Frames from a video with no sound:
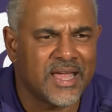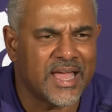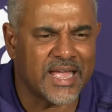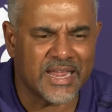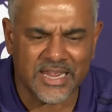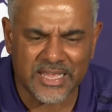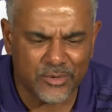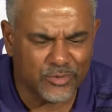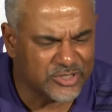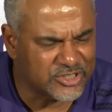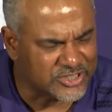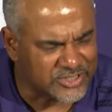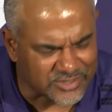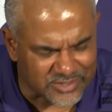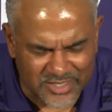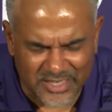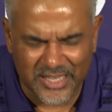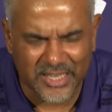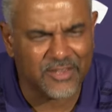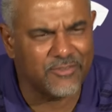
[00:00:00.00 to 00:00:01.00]
and he was
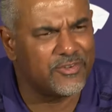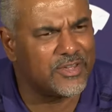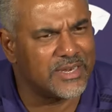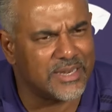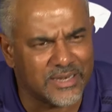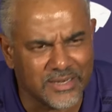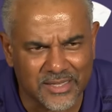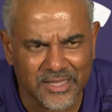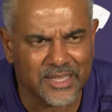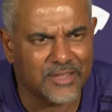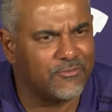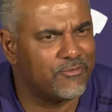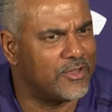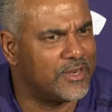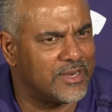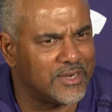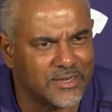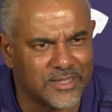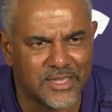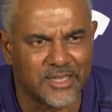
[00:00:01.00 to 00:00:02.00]
just giving and
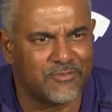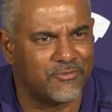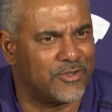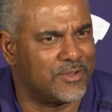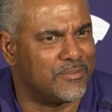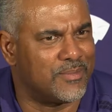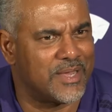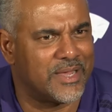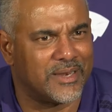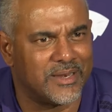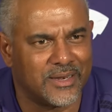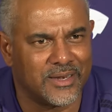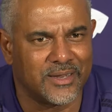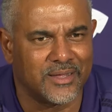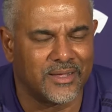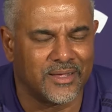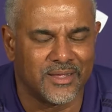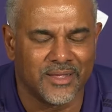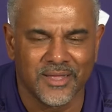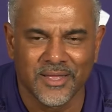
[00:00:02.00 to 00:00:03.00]
giving and giving, man, and
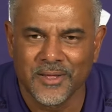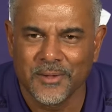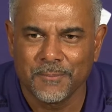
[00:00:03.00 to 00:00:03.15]
uh,